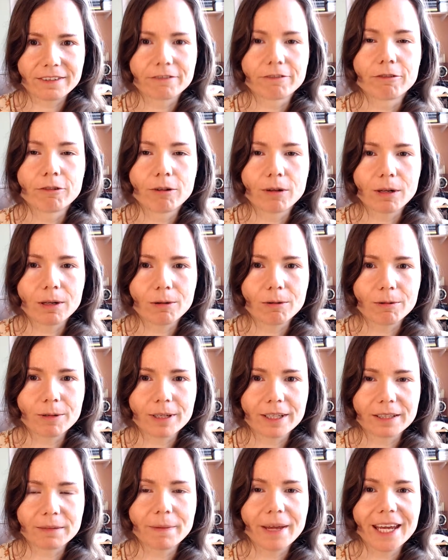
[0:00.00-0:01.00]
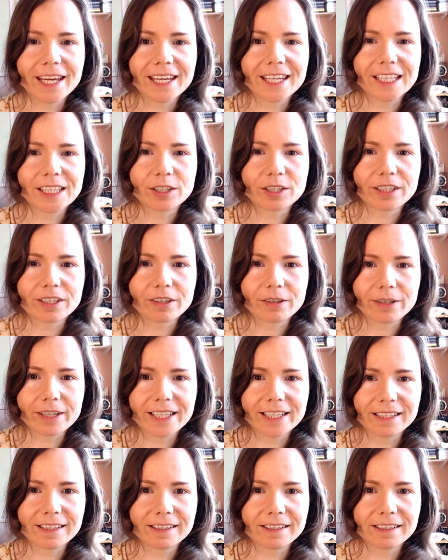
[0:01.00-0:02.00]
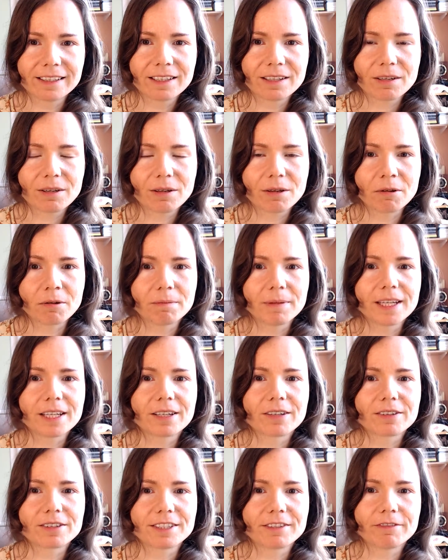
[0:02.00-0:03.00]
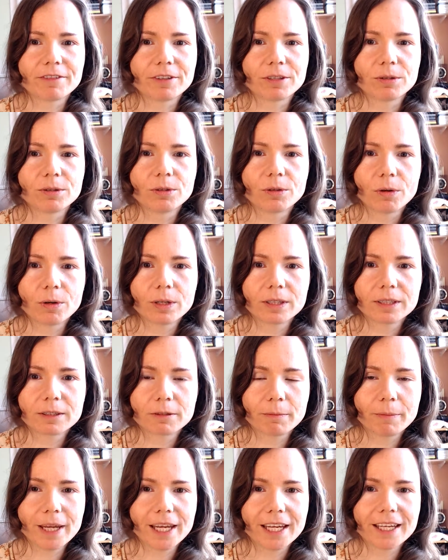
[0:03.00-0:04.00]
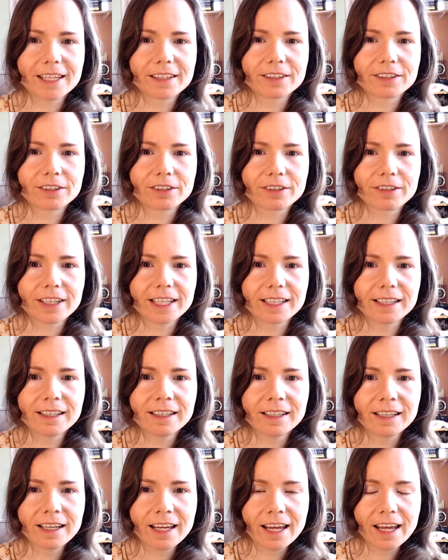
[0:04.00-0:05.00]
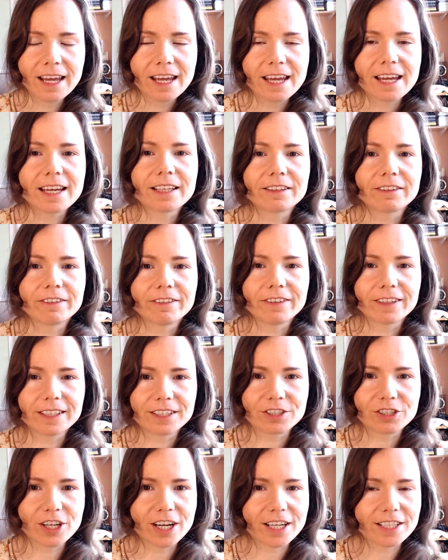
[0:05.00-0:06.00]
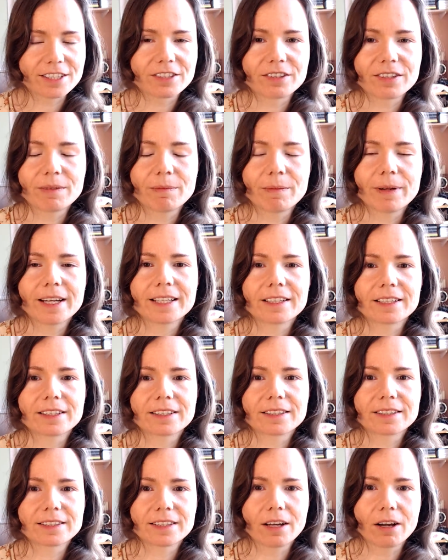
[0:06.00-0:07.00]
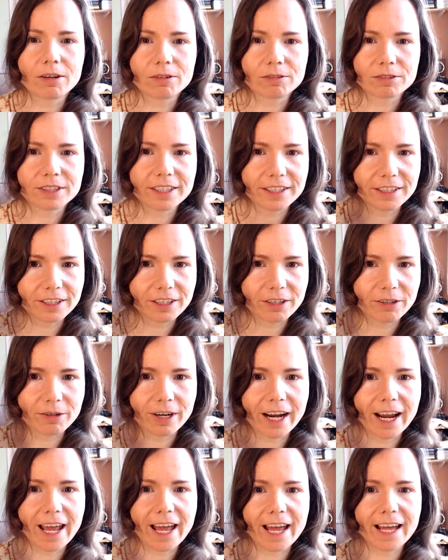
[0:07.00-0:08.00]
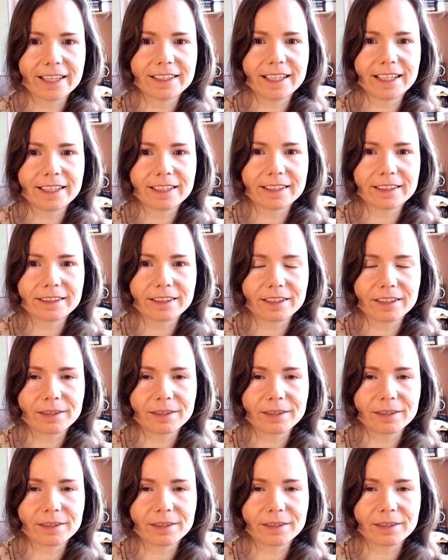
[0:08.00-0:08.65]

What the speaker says: follow it, make it real. Because if you don't make it real, it will just remain a thought in your head, and